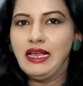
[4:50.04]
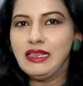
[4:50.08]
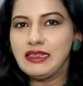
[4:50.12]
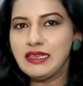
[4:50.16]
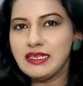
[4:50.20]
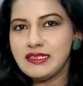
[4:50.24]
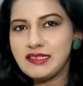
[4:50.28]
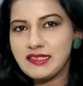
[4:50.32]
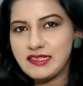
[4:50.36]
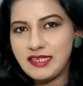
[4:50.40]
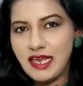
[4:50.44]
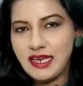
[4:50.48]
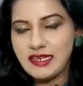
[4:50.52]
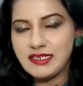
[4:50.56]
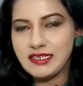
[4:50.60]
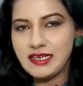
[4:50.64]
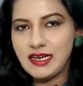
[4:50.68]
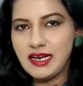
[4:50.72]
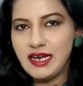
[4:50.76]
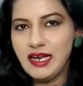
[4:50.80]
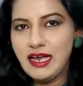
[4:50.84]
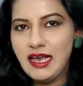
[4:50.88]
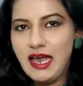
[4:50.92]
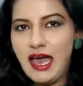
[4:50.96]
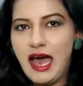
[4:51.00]
This
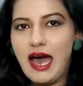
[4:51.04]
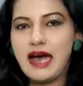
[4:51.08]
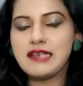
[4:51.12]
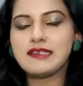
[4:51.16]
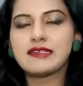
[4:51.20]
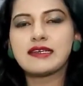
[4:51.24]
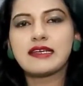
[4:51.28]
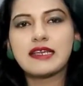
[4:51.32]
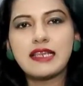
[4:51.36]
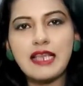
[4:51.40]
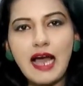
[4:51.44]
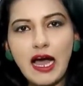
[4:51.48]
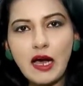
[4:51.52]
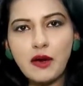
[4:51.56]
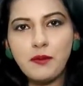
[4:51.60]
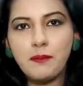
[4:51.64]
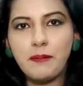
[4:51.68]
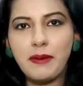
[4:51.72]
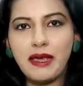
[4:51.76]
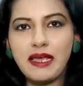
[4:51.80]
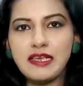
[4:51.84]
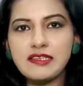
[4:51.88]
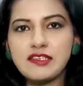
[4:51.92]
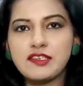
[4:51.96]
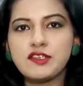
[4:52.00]
center has a
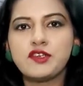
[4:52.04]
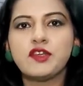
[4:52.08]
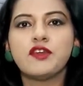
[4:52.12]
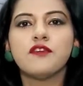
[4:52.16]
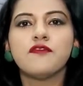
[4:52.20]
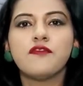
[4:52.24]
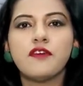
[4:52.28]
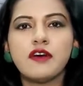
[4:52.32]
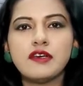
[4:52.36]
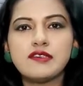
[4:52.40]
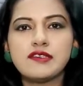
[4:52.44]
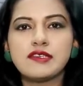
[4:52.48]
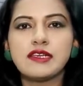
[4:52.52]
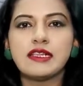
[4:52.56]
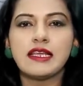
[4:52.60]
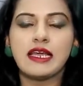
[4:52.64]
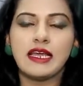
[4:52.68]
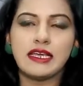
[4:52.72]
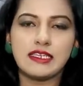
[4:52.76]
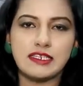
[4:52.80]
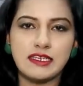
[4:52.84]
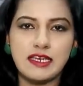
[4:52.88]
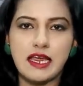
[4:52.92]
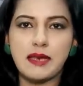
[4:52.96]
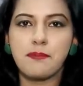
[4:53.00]
cloud-based universal
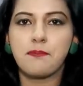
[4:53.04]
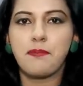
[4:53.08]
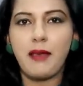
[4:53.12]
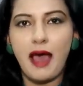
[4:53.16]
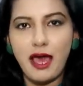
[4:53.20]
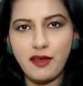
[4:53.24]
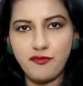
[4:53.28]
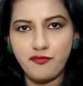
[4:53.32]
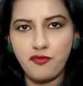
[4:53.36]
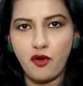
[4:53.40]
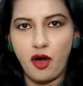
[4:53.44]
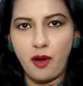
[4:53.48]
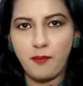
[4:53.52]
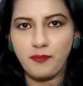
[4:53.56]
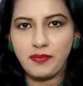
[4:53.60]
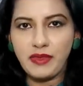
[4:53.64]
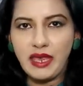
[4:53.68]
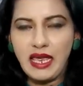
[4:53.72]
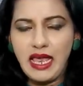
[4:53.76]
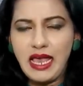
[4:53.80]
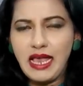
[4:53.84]
internet platform